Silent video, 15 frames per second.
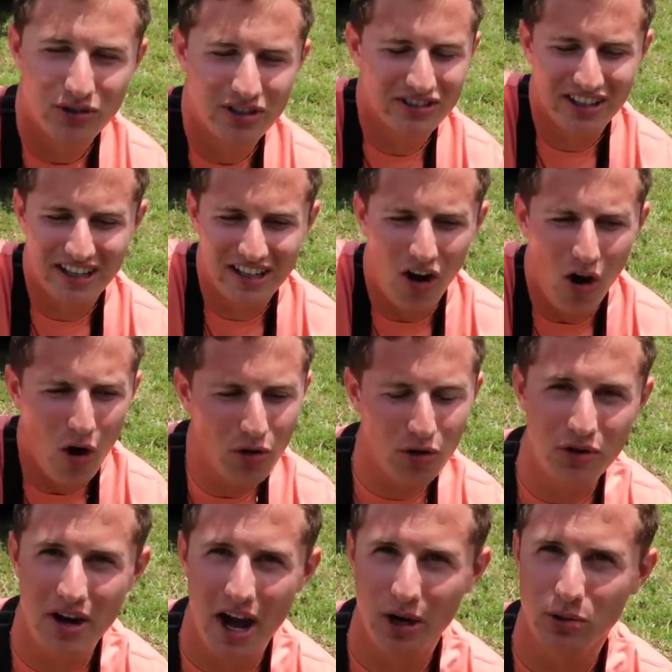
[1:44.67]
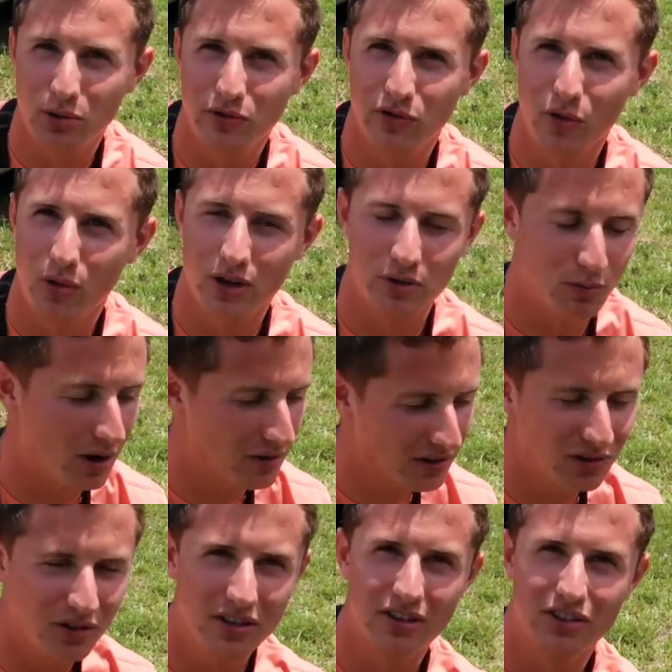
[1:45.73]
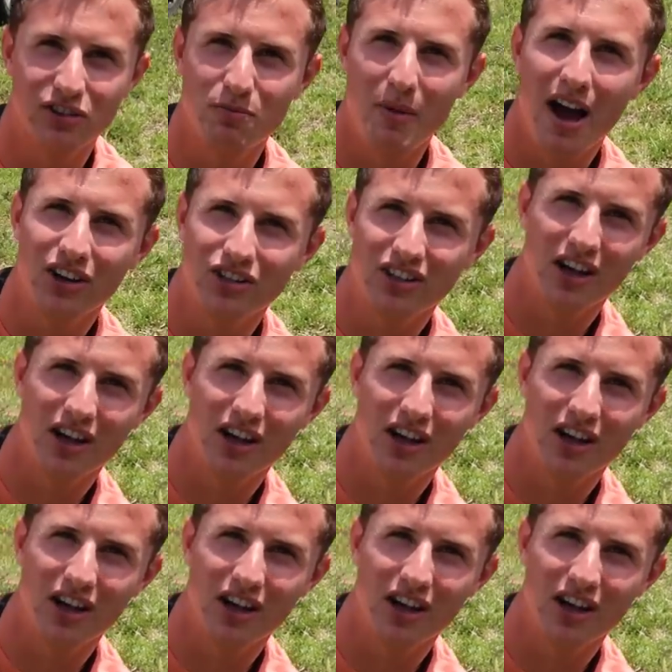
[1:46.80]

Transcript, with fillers: or just like all their natural forward, bro. I think they're gonna smash